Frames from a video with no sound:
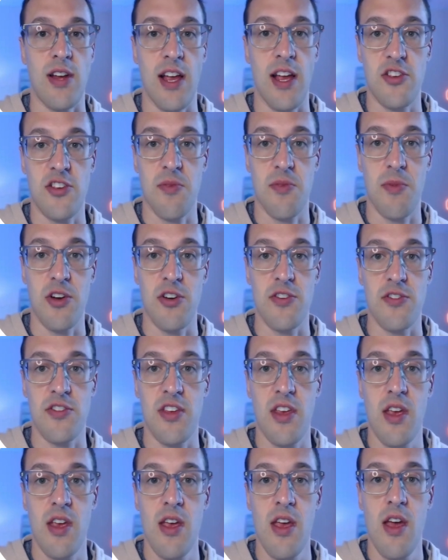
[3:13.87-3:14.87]

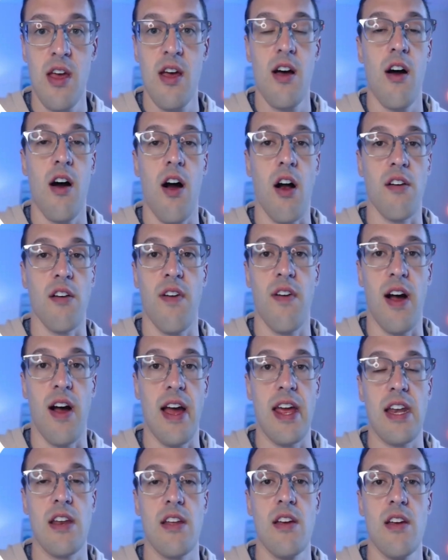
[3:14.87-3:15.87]
customers are
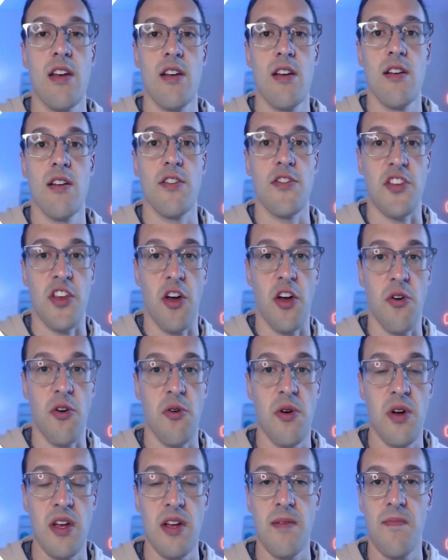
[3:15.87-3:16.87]
fine.
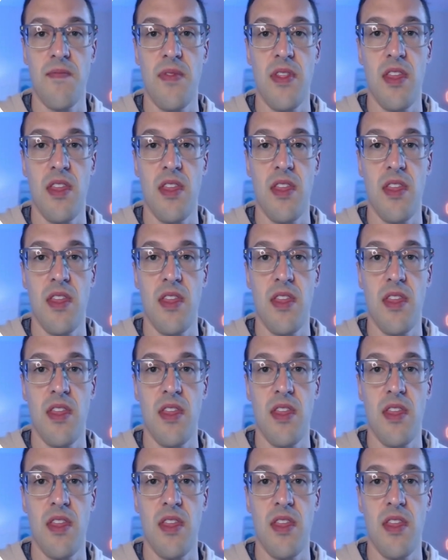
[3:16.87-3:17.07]
So,